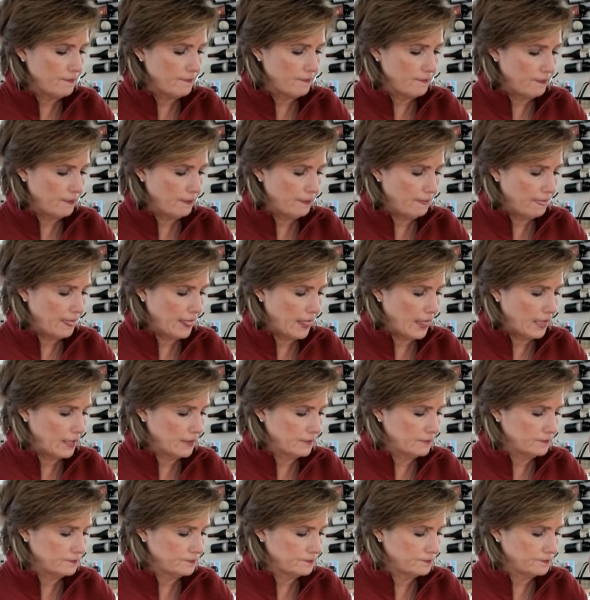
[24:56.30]

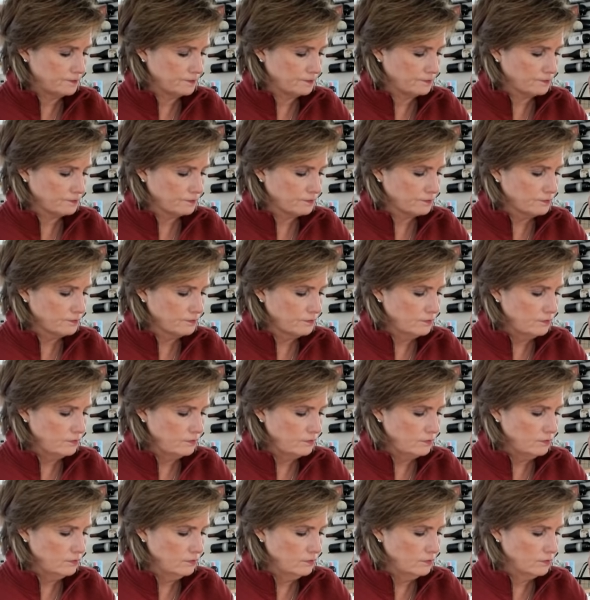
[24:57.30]

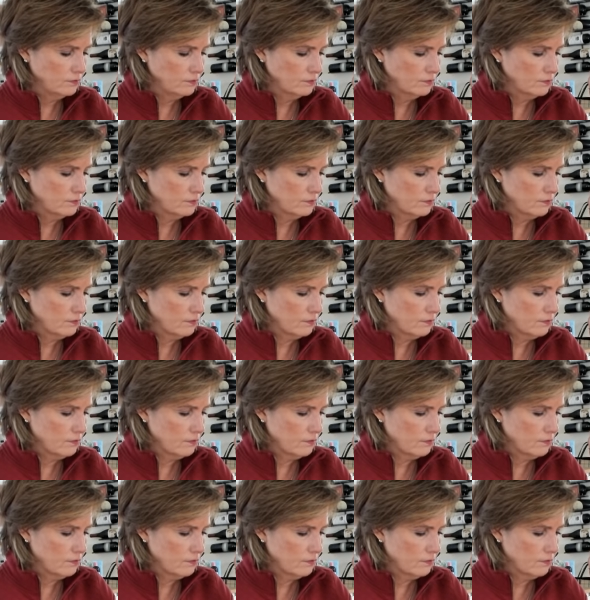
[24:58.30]
(silence)